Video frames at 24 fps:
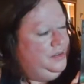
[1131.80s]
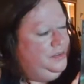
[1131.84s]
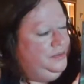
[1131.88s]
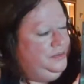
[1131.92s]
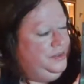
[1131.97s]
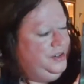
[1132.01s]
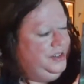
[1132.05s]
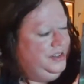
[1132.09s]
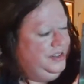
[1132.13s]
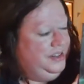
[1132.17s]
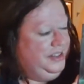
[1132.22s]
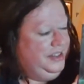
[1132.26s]

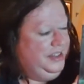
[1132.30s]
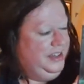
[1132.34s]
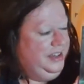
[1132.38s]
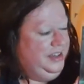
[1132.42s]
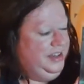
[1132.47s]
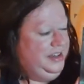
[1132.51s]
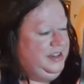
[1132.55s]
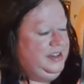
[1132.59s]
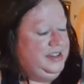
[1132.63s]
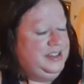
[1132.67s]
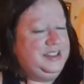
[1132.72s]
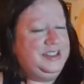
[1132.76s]
really
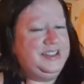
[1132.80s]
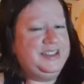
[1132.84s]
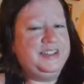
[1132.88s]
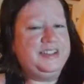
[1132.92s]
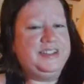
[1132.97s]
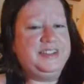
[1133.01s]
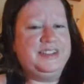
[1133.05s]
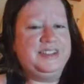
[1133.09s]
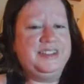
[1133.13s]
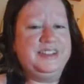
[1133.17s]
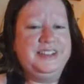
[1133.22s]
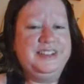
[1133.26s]

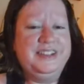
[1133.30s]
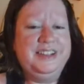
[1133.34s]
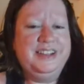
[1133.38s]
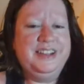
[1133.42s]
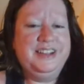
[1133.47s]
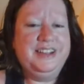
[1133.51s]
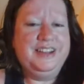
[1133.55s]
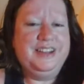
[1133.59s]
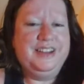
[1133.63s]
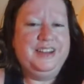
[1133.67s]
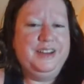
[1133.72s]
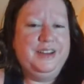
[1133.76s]
just
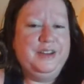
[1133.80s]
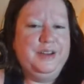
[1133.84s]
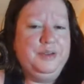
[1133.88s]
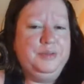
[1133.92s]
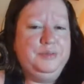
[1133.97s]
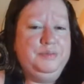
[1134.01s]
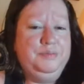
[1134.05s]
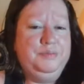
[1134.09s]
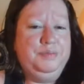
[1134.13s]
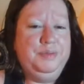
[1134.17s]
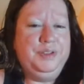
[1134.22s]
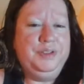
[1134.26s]

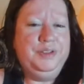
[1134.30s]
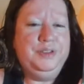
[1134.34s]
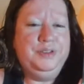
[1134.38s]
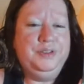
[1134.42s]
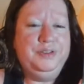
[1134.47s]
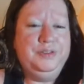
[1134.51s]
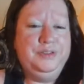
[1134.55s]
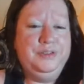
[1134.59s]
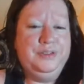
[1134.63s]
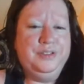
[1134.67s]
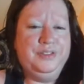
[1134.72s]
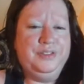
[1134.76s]

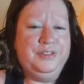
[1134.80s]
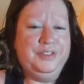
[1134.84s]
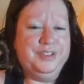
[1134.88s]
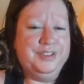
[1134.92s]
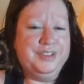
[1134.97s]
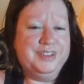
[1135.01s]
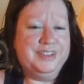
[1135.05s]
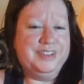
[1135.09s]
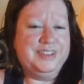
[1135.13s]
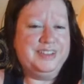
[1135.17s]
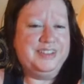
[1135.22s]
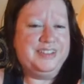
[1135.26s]

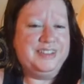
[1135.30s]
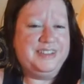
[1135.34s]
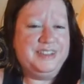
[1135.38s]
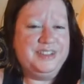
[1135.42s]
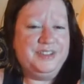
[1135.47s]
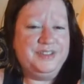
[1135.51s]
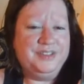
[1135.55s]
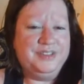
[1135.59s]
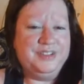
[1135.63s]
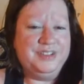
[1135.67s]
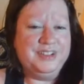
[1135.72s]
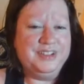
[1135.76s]
beautiful
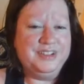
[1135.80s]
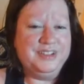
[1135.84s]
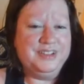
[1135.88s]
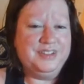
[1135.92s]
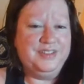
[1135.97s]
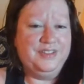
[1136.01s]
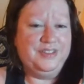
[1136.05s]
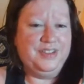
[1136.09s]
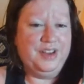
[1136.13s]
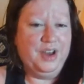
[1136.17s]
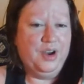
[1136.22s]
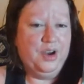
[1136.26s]

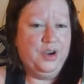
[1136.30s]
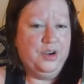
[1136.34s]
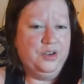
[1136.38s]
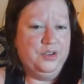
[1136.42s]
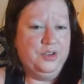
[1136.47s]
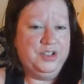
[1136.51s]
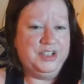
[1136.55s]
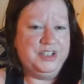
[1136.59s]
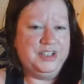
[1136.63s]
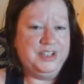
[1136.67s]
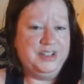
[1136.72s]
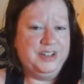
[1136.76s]
stillness of the
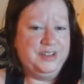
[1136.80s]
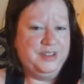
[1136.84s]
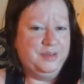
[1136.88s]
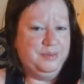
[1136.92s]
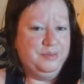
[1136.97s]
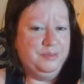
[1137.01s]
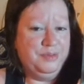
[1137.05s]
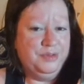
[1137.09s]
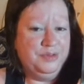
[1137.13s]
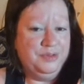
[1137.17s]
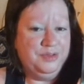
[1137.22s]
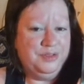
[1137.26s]
ocean and the
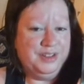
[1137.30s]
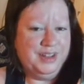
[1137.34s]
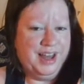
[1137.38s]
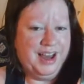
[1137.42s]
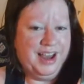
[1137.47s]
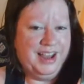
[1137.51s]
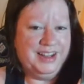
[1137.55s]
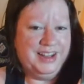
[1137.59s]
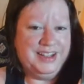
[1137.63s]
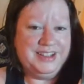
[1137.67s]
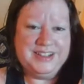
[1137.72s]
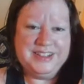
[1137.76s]

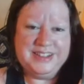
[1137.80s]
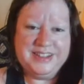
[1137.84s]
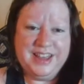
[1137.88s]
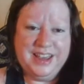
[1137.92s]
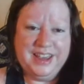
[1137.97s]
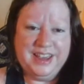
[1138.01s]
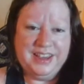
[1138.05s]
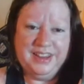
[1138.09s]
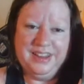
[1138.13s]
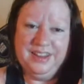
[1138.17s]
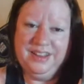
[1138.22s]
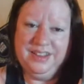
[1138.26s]
moonlight, just
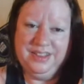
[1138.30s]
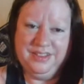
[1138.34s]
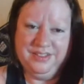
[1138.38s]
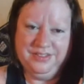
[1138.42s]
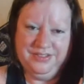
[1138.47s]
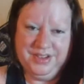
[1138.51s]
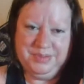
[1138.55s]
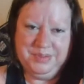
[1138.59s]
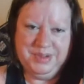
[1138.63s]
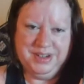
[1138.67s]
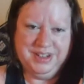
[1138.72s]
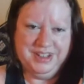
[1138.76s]
like in the
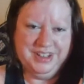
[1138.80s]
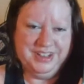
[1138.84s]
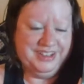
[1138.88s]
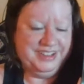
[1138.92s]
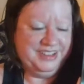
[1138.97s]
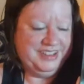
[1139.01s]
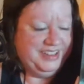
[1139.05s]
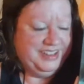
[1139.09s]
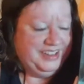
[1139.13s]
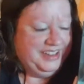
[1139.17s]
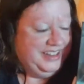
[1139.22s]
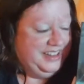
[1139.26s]

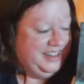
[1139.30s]
feminine.